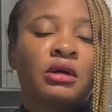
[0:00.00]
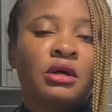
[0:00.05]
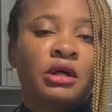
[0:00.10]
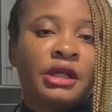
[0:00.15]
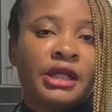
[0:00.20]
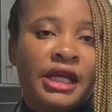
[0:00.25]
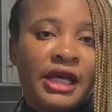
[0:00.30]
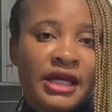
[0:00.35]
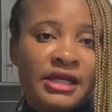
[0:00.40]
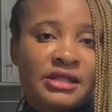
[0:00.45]

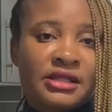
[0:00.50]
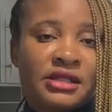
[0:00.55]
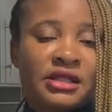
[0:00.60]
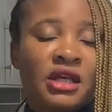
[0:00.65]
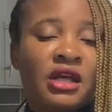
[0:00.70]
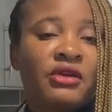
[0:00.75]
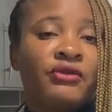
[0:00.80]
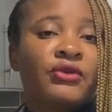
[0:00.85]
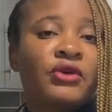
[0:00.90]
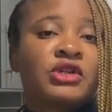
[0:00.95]
Yes,
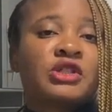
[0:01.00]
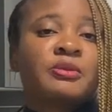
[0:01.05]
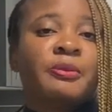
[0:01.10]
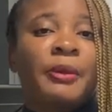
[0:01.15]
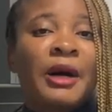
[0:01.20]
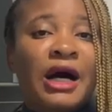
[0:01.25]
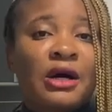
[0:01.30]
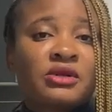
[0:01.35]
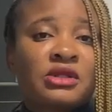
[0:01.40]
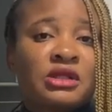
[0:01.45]
if your
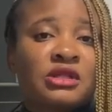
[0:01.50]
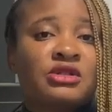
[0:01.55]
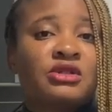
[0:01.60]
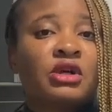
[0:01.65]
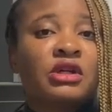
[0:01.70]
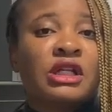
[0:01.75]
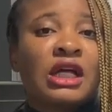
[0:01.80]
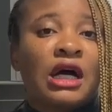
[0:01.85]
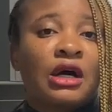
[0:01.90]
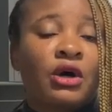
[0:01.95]
spouse is
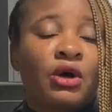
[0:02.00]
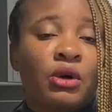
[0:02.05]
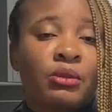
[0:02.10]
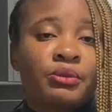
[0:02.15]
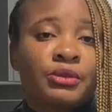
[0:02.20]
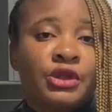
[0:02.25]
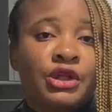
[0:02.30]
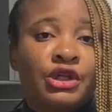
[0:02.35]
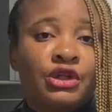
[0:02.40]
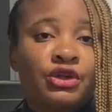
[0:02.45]
not
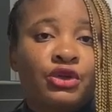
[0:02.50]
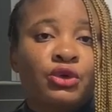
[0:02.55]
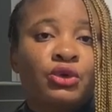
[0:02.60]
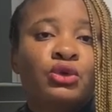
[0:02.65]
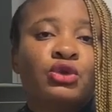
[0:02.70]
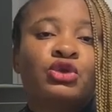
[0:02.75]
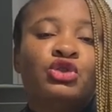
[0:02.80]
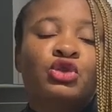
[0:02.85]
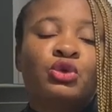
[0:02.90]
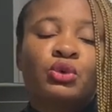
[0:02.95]
accompanying you,
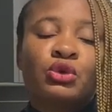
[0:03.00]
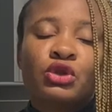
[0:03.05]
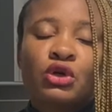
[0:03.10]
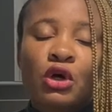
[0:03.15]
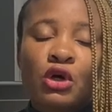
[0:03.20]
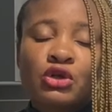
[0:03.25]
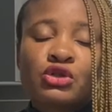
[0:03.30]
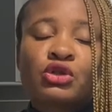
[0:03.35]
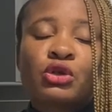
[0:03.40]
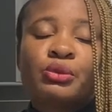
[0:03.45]
you would
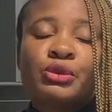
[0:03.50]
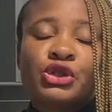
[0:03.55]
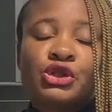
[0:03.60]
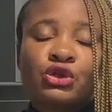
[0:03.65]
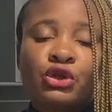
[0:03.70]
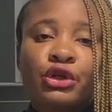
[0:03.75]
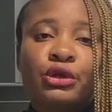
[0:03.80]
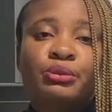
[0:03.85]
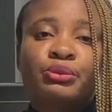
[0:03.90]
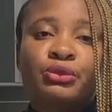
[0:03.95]
also be
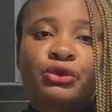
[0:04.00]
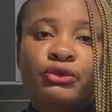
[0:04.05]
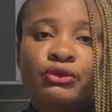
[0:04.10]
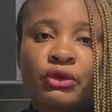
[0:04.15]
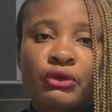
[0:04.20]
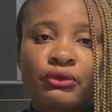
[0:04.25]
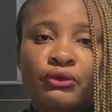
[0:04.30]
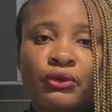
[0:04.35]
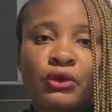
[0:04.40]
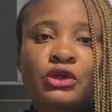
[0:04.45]
showing proof
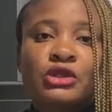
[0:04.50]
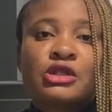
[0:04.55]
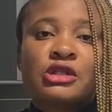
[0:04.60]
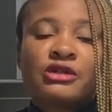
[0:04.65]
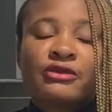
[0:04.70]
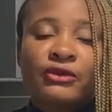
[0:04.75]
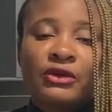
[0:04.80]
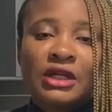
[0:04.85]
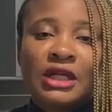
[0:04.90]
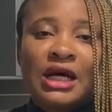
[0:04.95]
of funds
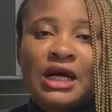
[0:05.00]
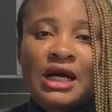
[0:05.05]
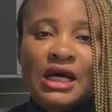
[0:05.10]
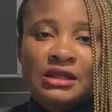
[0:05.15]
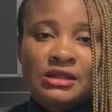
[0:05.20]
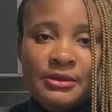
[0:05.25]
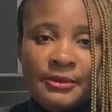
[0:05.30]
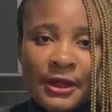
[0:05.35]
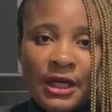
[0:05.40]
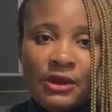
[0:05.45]
for that
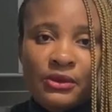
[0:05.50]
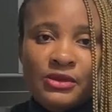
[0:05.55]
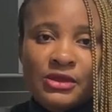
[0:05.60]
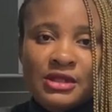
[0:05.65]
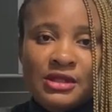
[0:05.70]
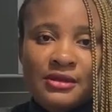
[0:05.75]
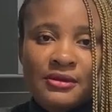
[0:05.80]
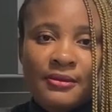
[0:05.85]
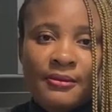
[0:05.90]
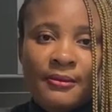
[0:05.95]

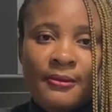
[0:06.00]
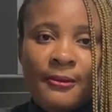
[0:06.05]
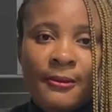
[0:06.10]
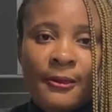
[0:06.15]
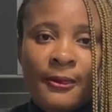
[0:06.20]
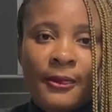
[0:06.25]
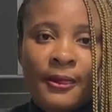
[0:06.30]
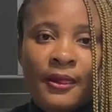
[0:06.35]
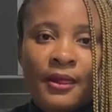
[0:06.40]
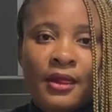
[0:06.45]
spouse.
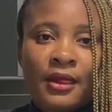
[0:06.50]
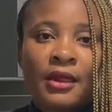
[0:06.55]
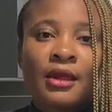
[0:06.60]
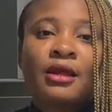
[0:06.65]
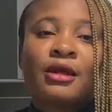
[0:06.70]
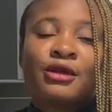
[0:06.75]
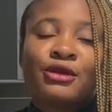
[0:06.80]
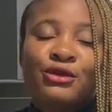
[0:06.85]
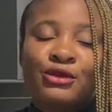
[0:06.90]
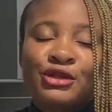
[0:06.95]

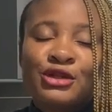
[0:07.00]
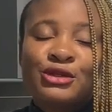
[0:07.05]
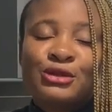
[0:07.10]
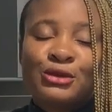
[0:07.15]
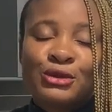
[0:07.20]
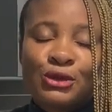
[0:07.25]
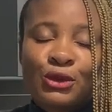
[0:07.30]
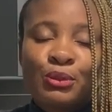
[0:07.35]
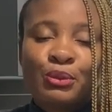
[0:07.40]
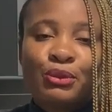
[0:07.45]
You need to
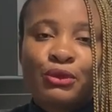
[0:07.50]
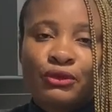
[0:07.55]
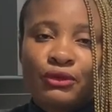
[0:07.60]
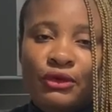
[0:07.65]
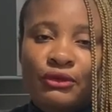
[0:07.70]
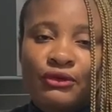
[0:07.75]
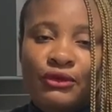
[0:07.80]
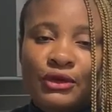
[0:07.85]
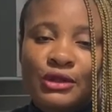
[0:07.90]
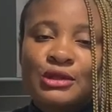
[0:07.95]
show proof
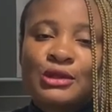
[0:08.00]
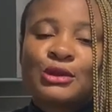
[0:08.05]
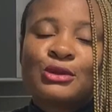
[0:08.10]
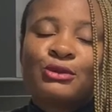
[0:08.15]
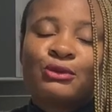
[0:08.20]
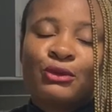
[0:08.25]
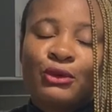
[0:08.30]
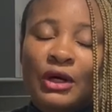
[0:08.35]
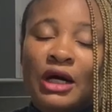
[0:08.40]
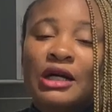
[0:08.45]
of funds
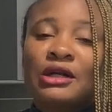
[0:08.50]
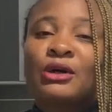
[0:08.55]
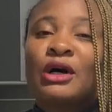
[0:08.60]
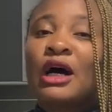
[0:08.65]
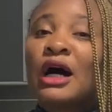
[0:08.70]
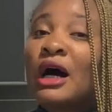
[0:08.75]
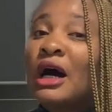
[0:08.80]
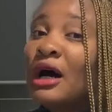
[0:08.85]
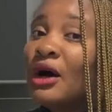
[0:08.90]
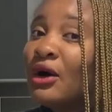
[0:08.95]
for an
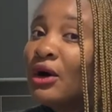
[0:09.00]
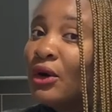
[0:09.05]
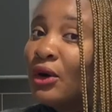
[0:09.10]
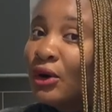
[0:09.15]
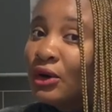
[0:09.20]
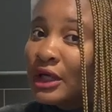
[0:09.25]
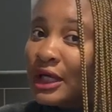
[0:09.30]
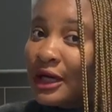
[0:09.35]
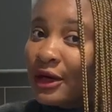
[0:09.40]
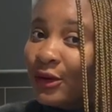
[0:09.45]

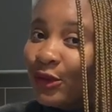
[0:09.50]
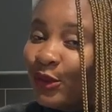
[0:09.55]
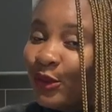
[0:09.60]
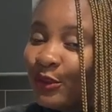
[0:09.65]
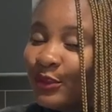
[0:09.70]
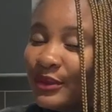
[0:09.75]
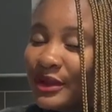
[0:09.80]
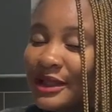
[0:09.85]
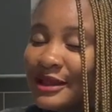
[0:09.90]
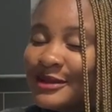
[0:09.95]

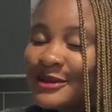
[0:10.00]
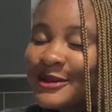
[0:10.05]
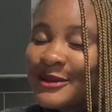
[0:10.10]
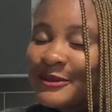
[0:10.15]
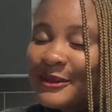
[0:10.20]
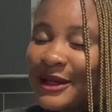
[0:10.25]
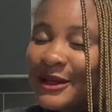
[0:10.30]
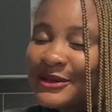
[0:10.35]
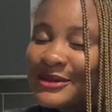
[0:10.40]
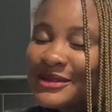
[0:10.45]
unaccompanied
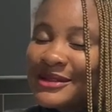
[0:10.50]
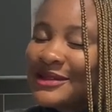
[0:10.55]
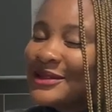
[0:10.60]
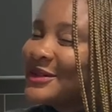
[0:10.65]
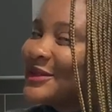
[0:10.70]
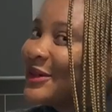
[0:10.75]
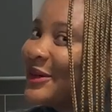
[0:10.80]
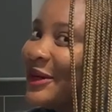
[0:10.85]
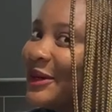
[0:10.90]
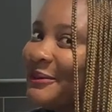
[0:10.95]
spouse.
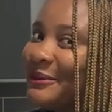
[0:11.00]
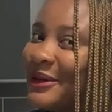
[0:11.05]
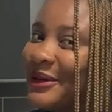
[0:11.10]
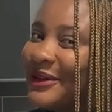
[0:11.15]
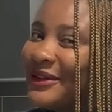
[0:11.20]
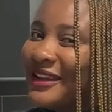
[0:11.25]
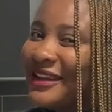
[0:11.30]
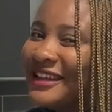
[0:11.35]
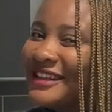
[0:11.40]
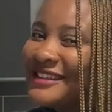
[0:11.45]
Sorry
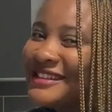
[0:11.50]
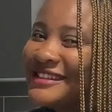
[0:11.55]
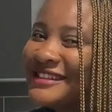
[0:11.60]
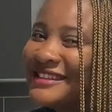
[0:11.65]
about that.